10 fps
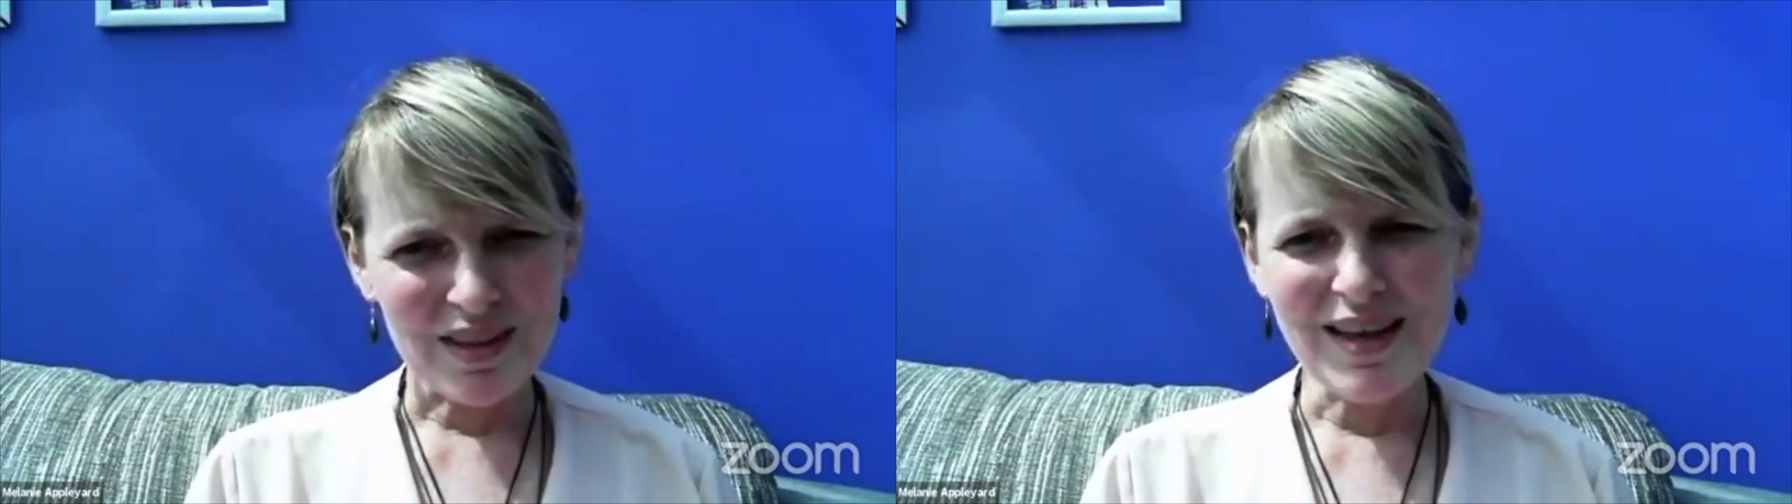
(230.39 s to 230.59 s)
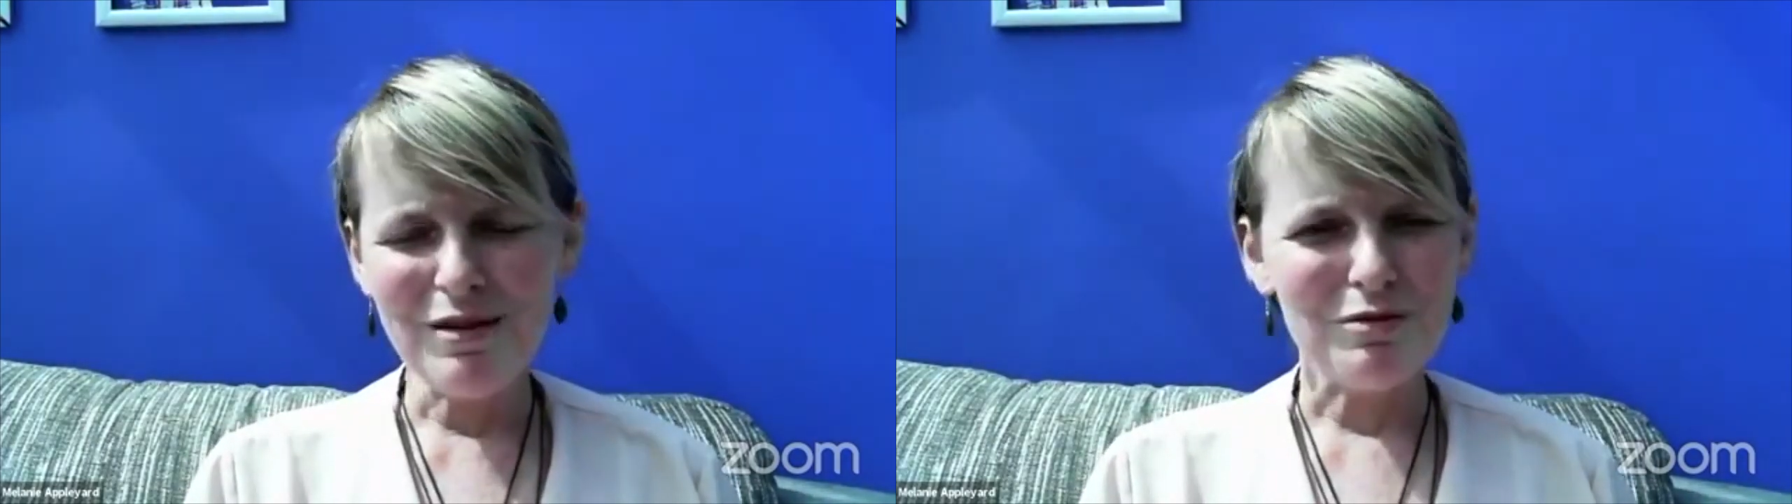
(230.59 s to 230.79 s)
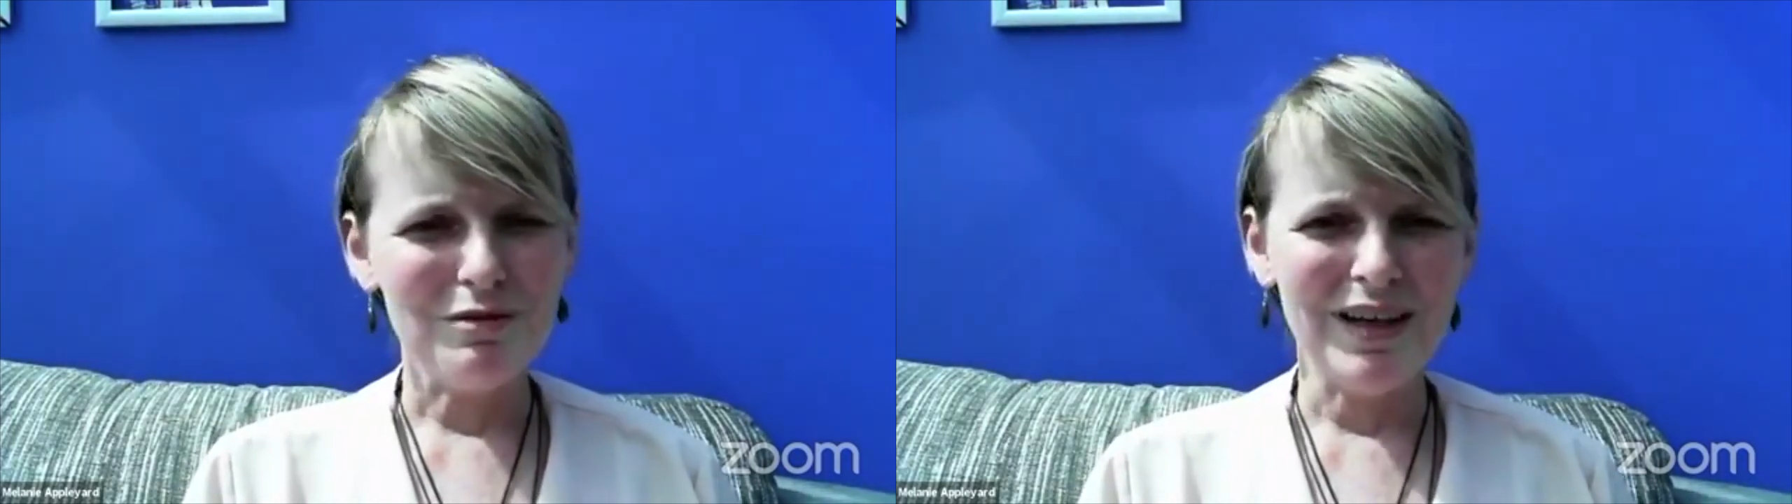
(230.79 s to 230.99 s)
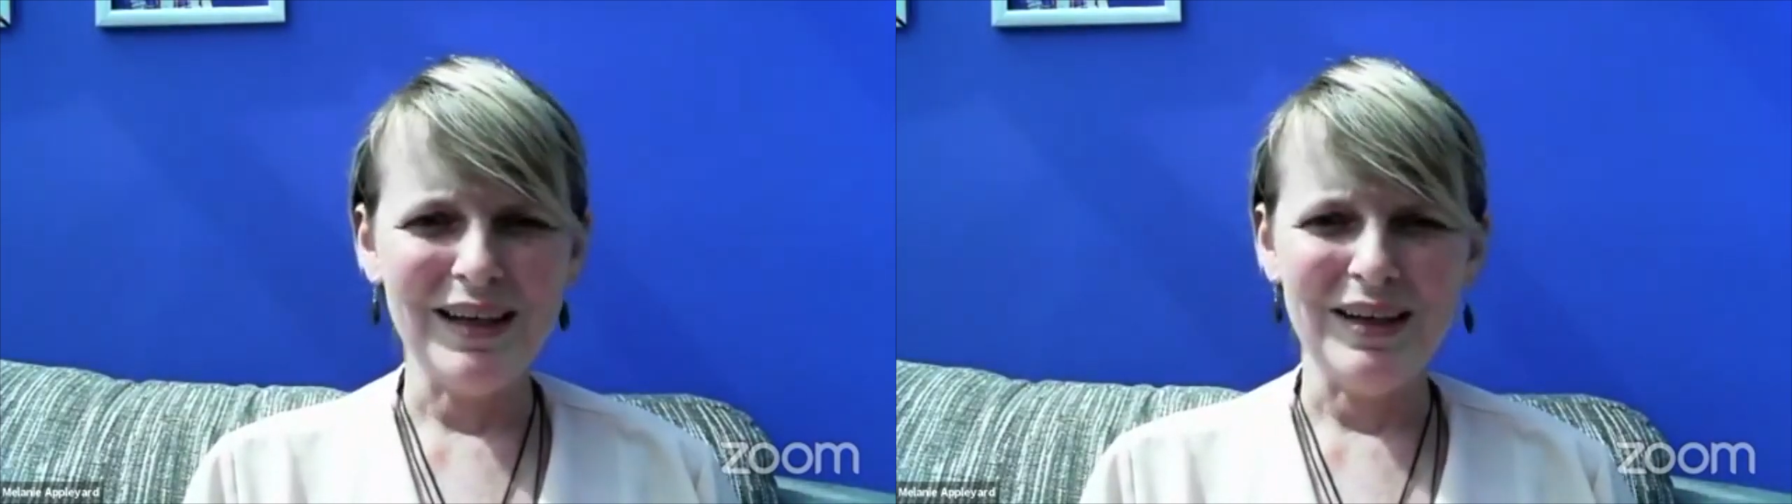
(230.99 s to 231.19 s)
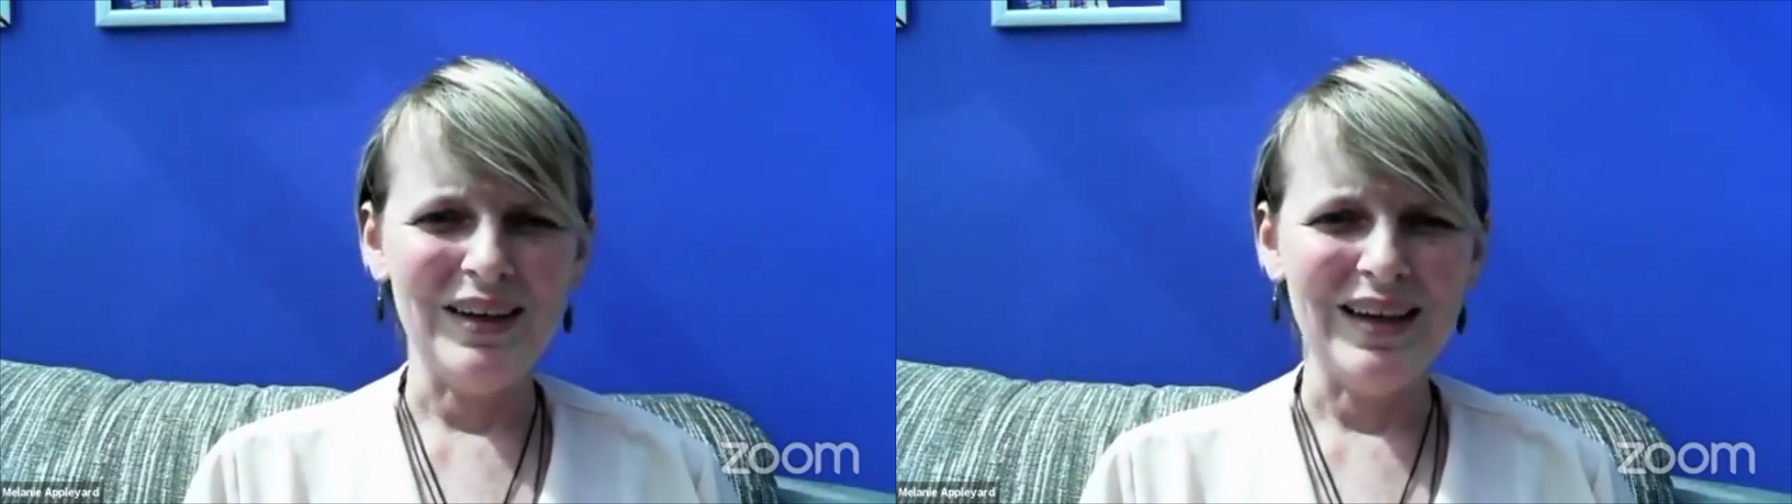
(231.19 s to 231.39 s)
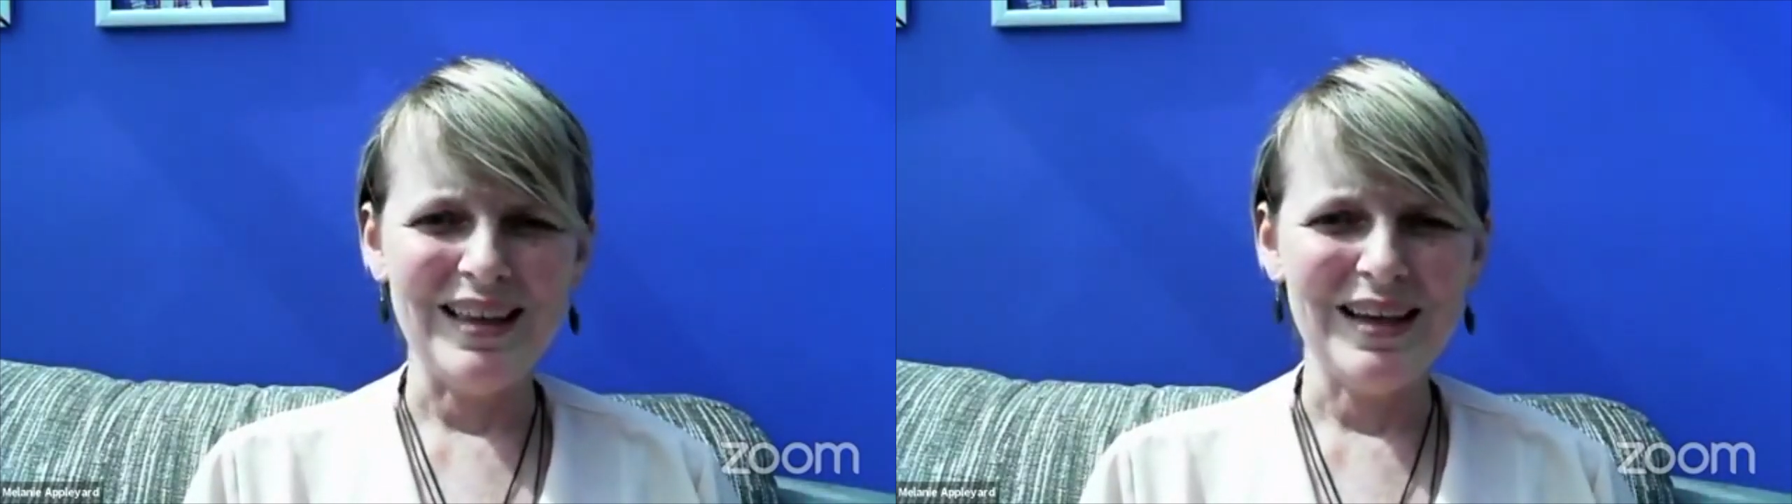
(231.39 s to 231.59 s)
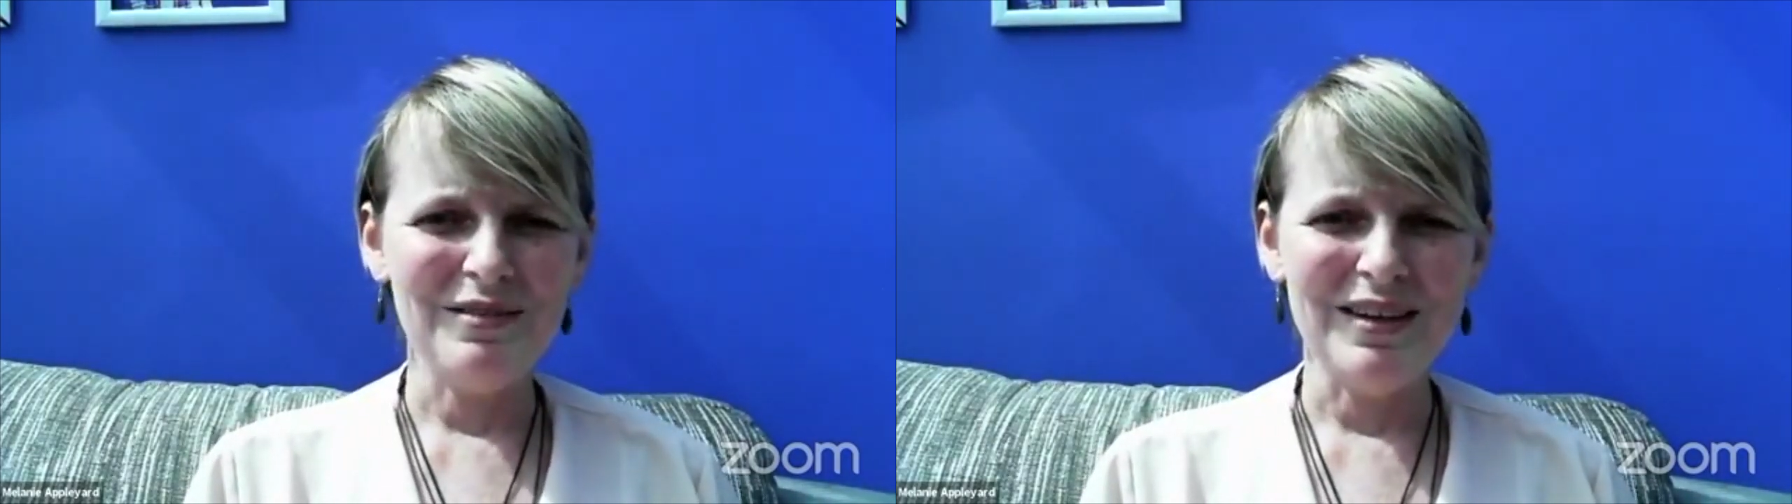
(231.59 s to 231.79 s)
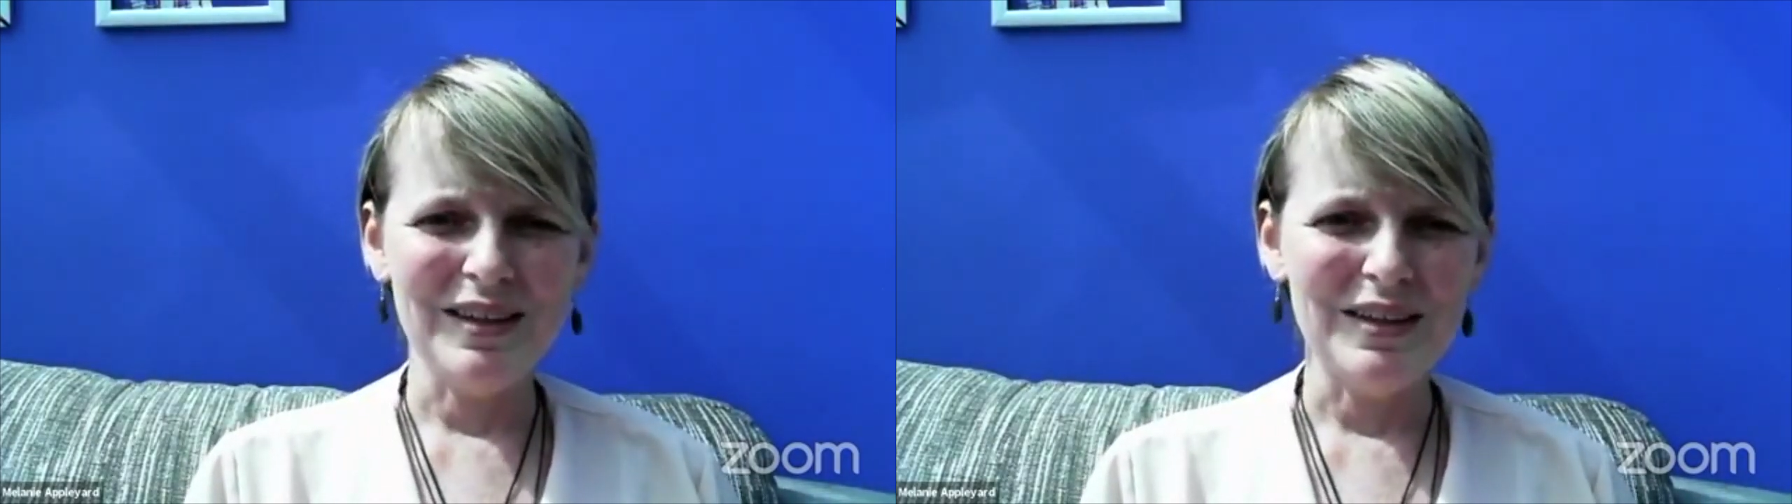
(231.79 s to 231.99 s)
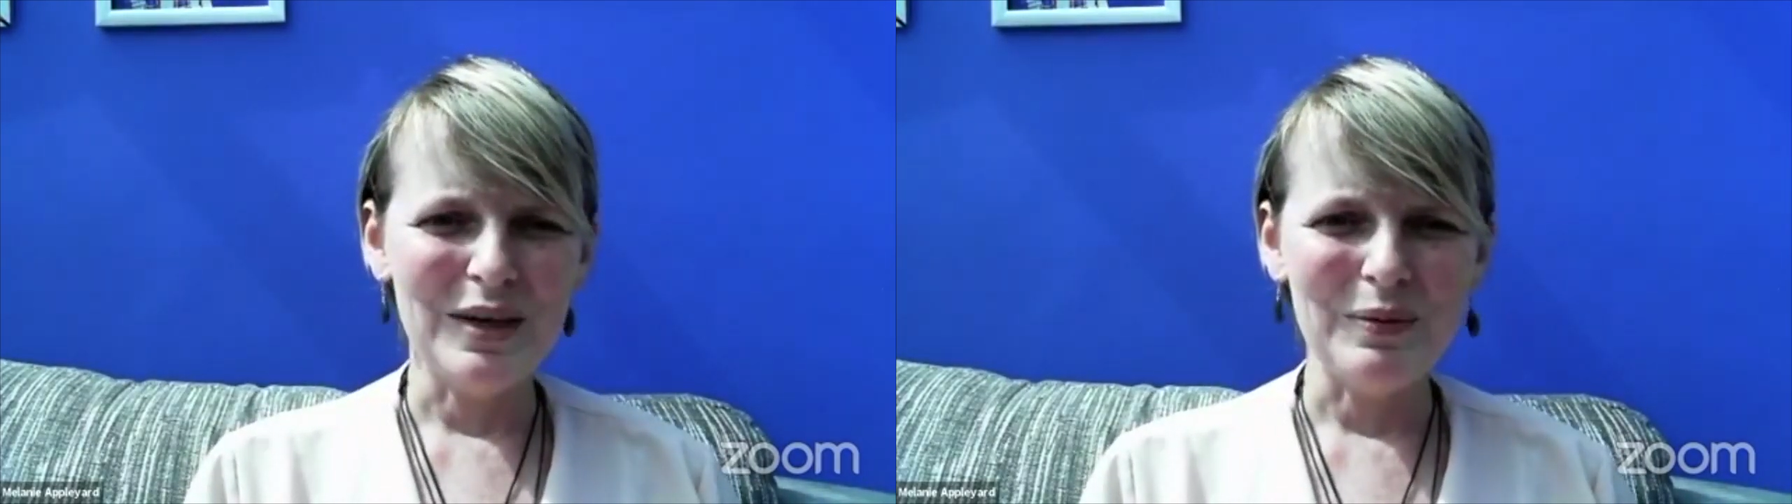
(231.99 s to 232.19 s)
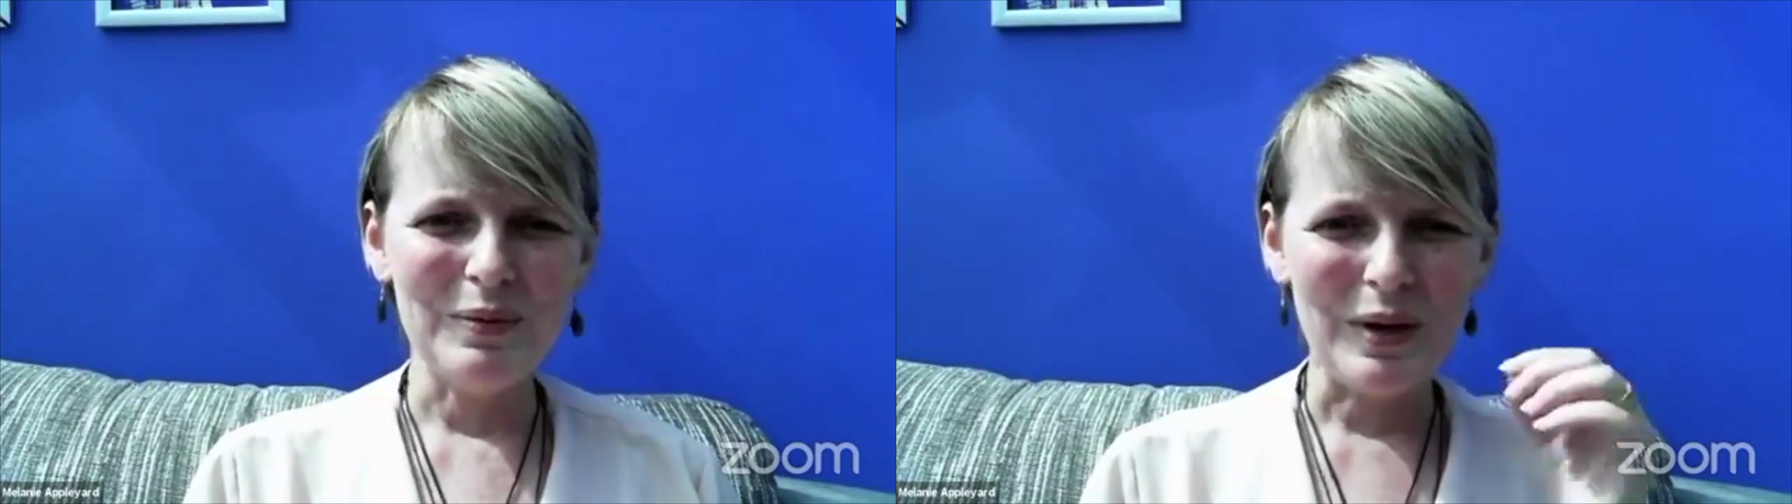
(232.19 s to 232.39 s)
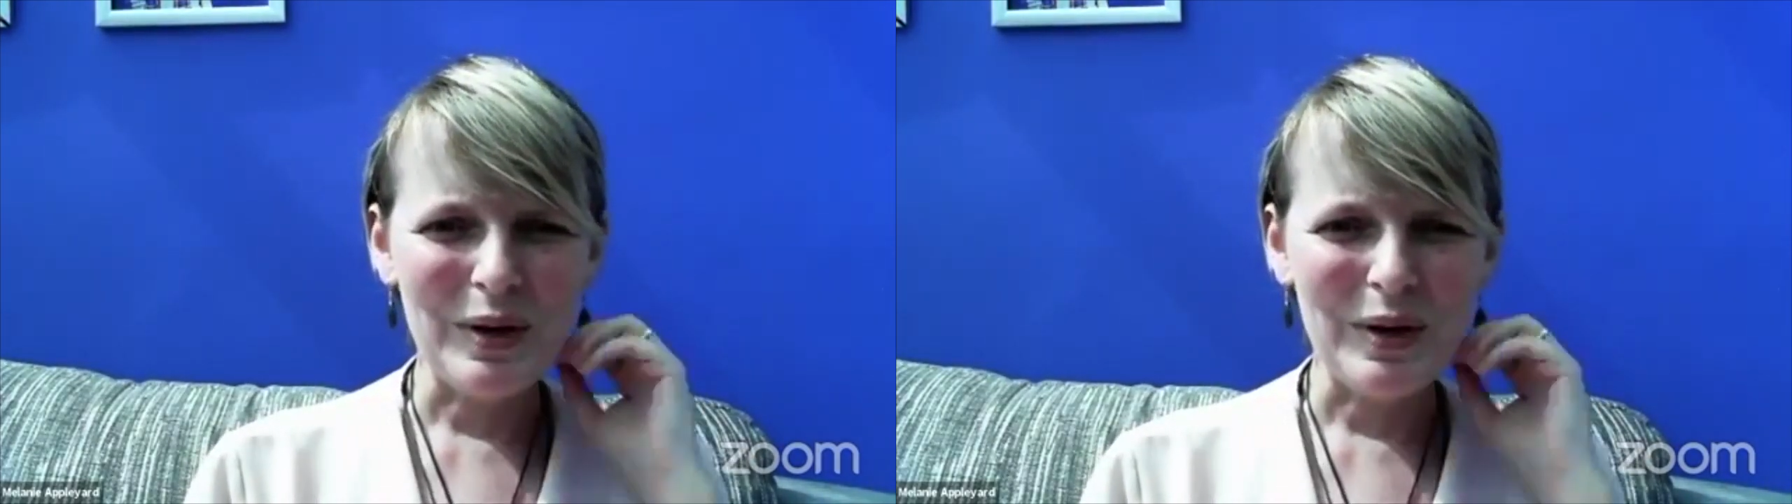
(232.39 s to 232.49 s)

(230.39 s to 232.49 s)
and they've really got it, they really know